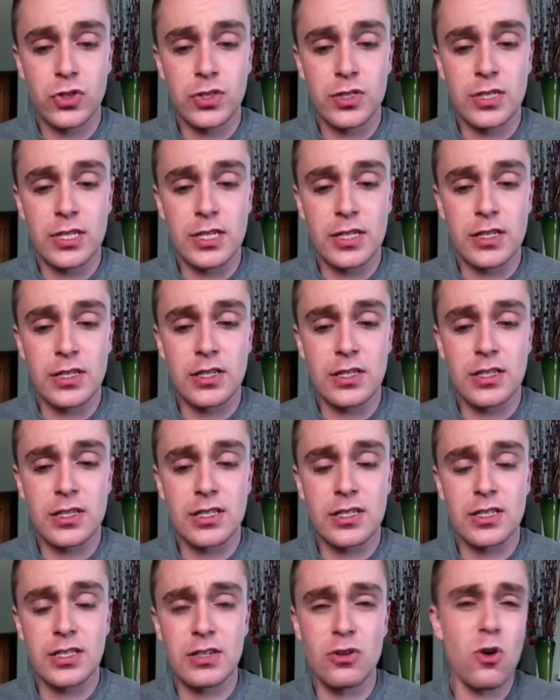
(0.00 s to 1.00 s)
to
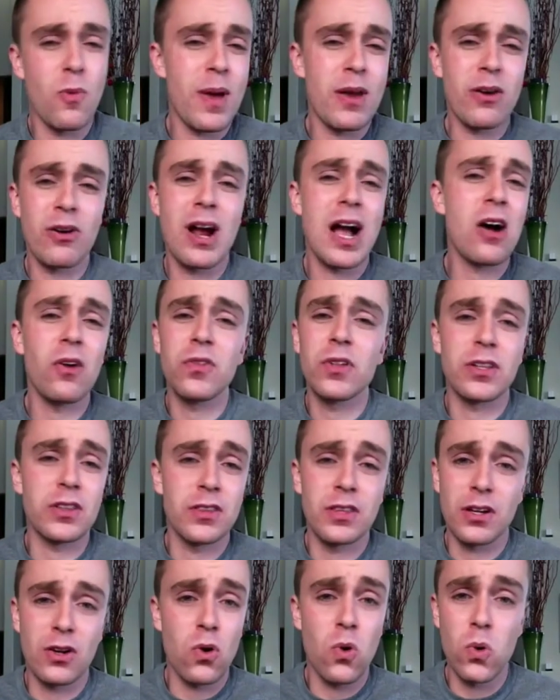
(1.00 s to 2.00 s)
no matter how
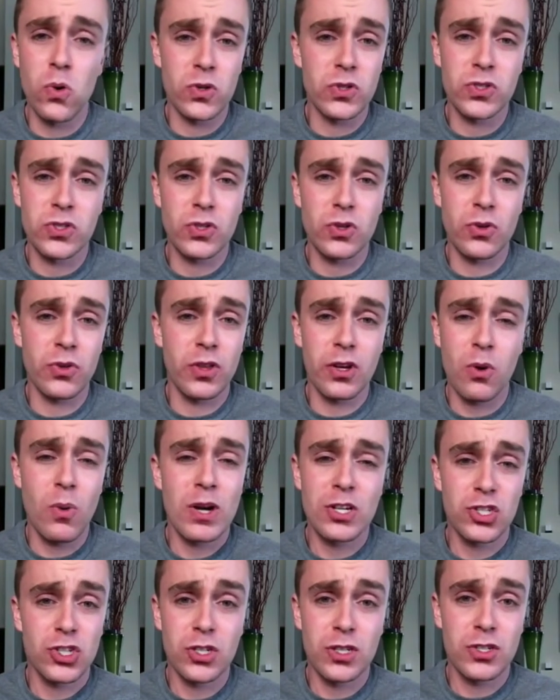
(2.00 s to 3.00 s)
the course or the
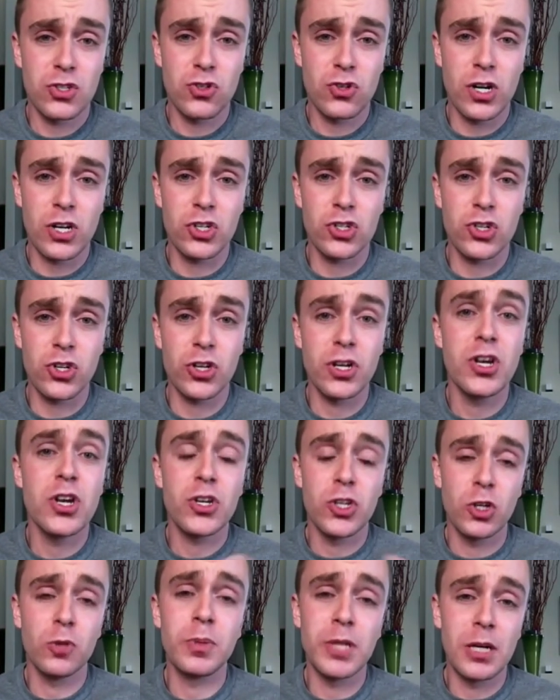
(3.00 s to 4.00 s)
question is structured,
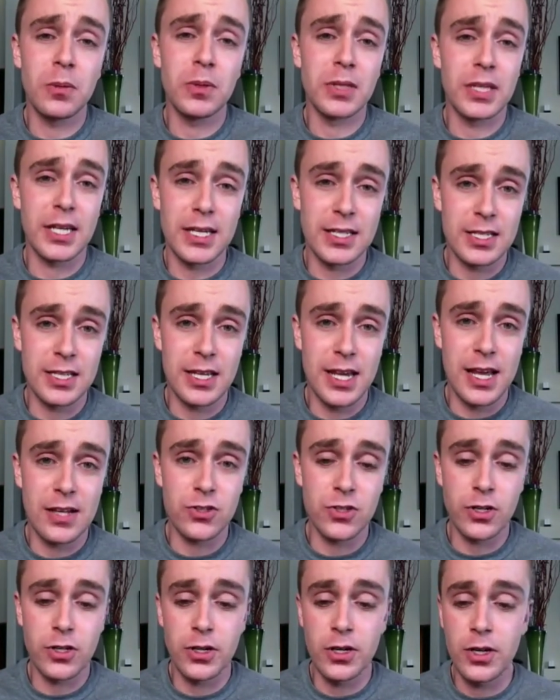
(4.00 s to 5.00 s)
you'll be able to get to the
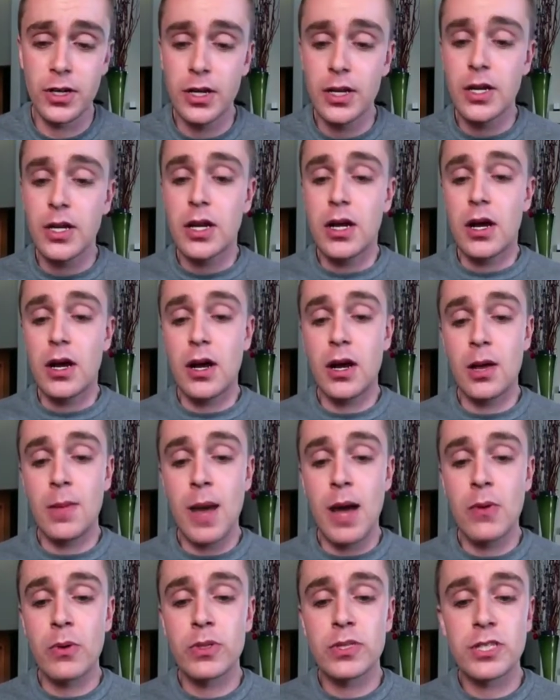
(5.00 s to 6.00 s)
answer.
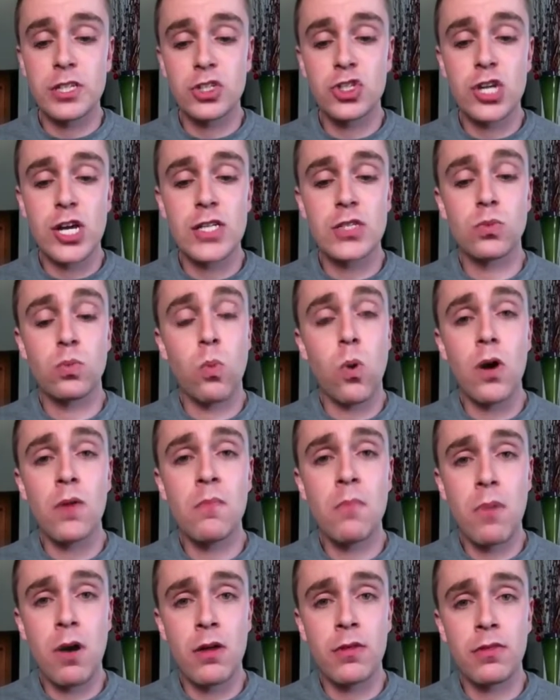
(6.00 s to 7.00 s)
I would suggest 1
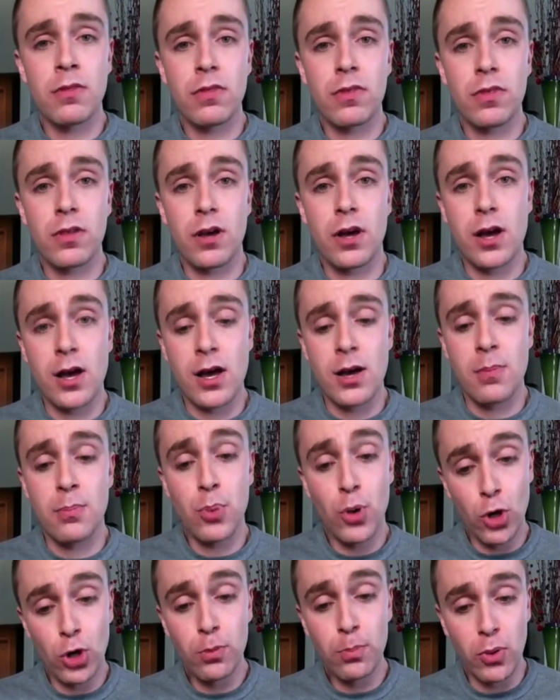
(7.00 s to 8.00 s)
month
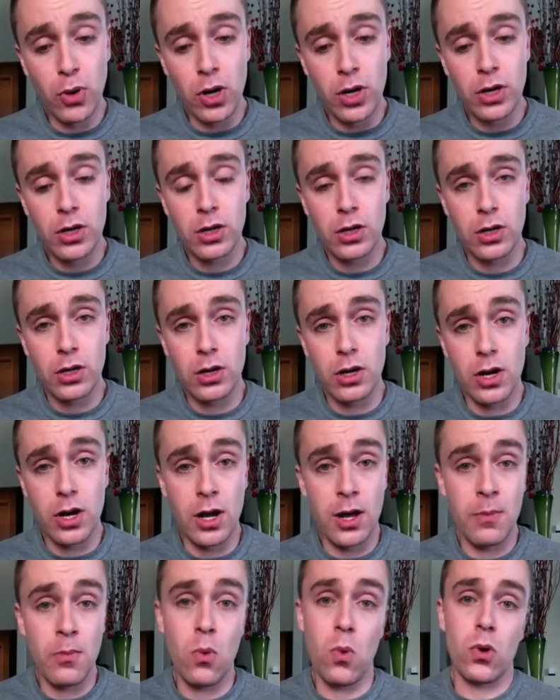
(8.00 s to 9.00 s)
per book
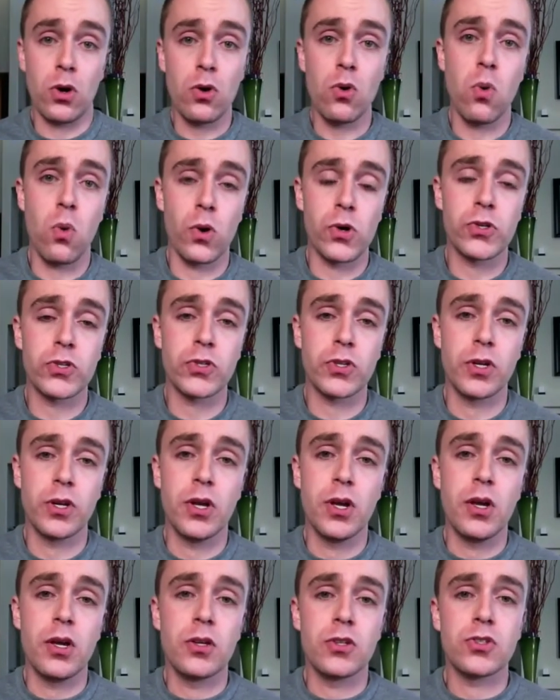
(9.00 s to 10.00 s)
or course.
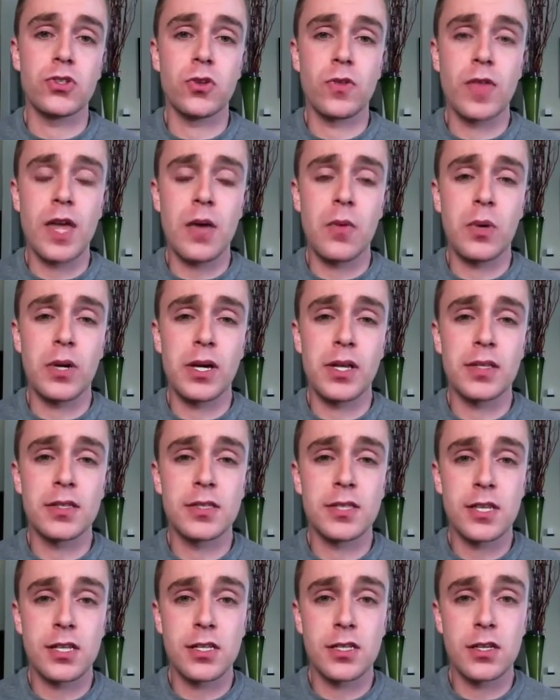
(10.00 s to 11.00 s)
So that would
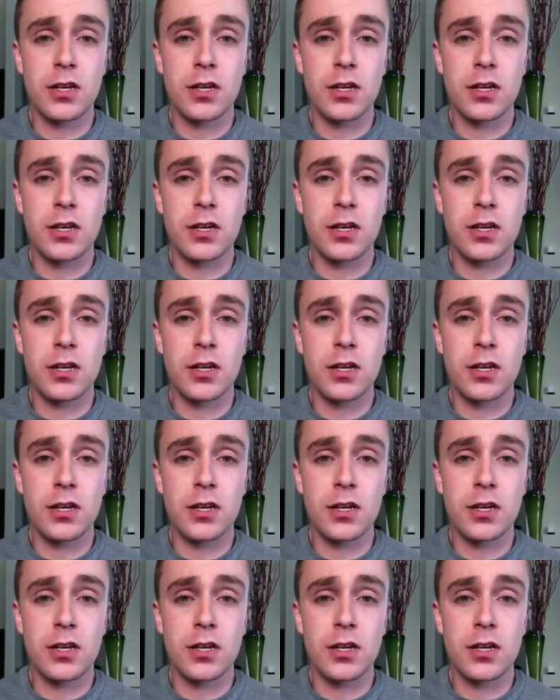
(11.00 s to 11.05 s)
consist